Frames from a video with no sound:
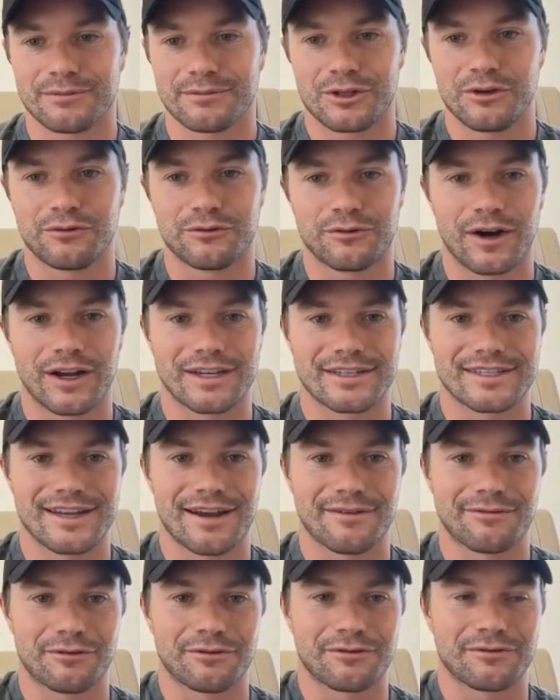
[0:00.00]
2 fun is
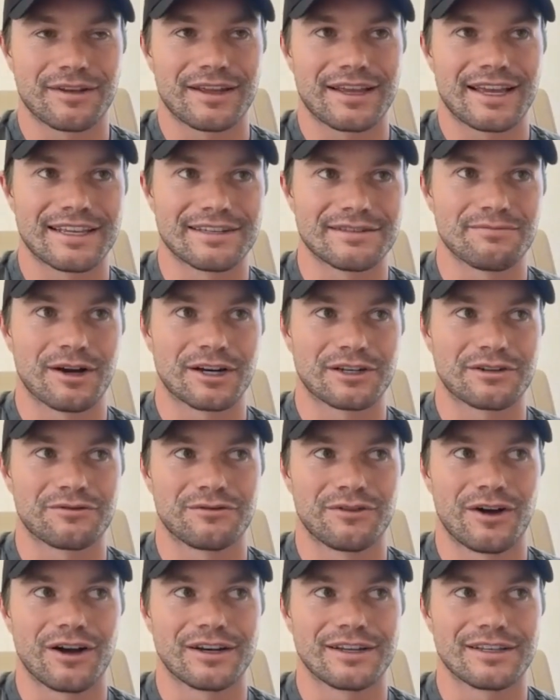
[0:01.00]
never as much
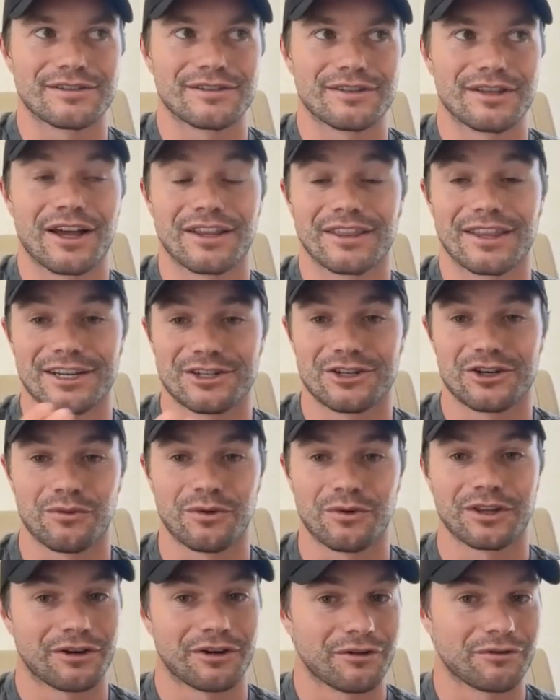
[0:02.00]
fun as unless you're
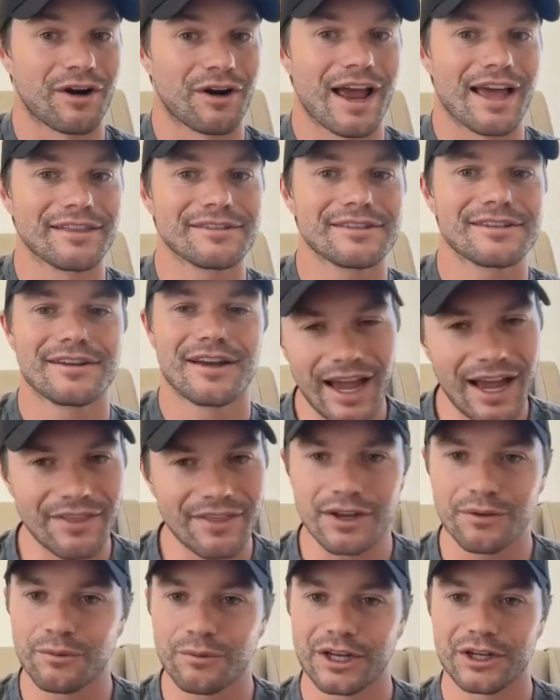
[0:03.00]
with your friends. And
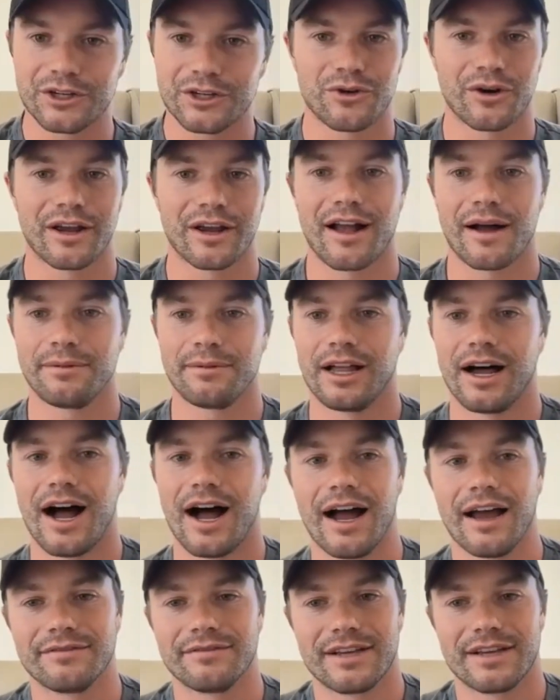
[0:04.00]
then we enjoy a couple of
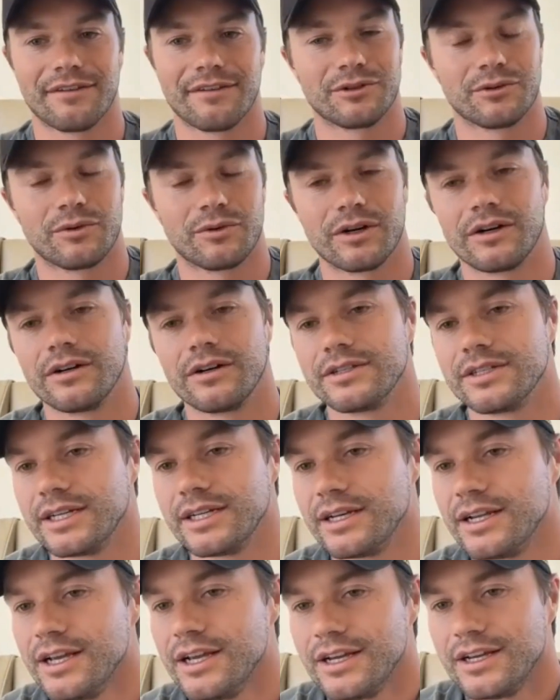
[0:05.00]
hives afterwards
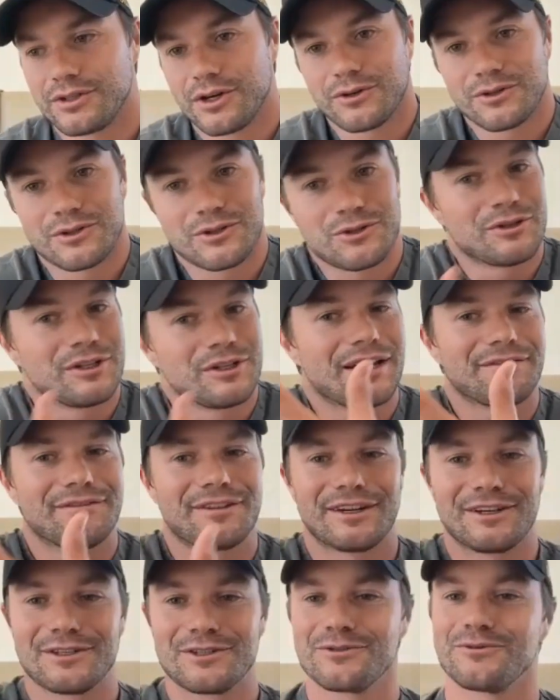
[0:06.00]
and toast to a life
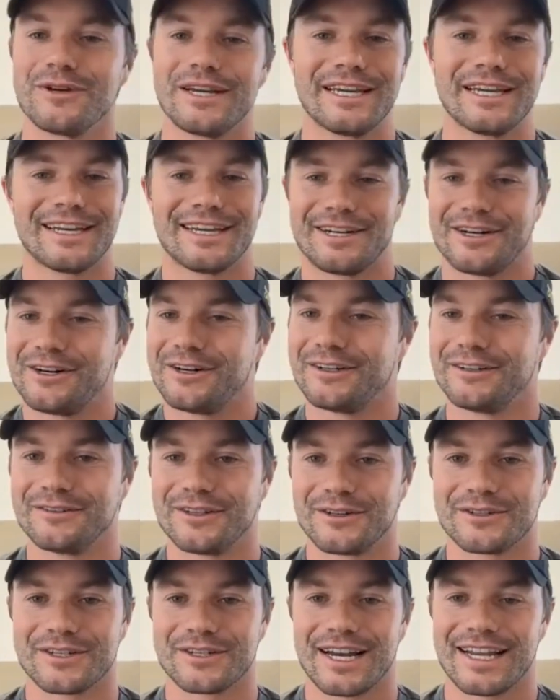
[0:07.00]
that is sweet and all of
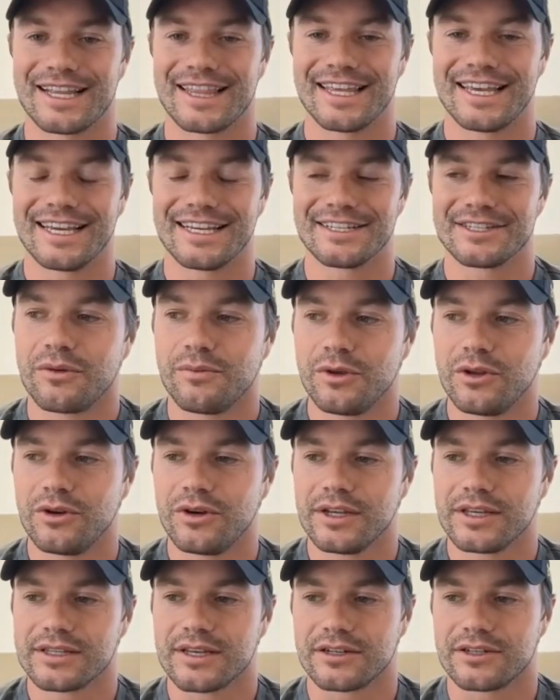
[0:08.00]
those kind of things.
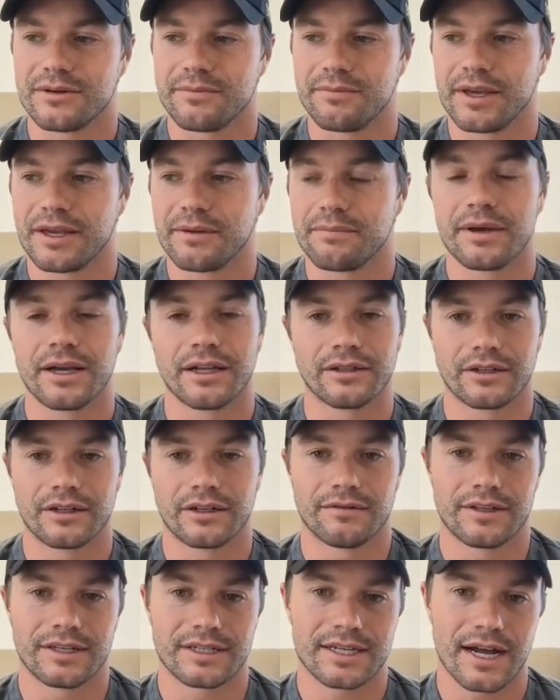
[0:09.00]
Community is such a big pillar
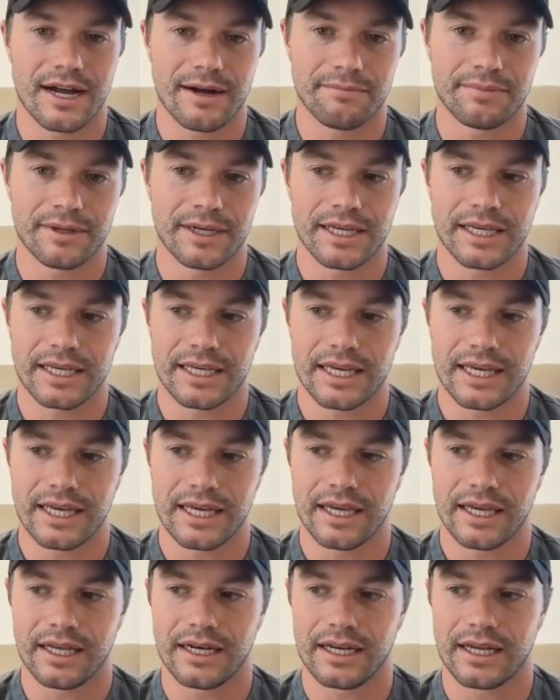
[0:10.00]
of this company.
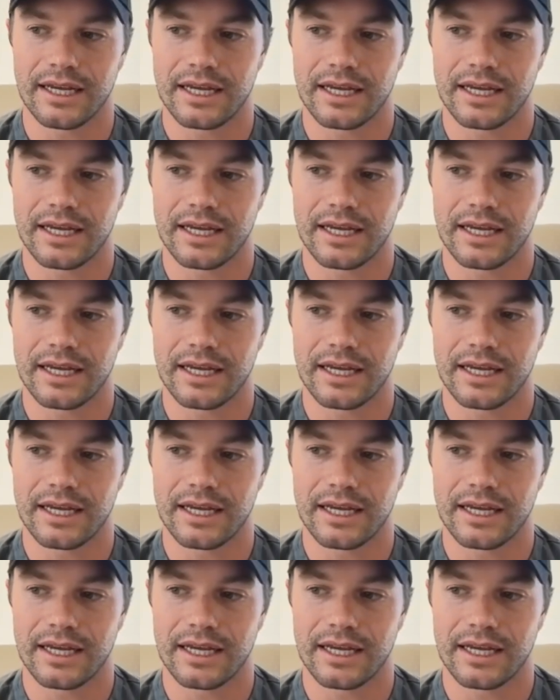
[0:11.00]
And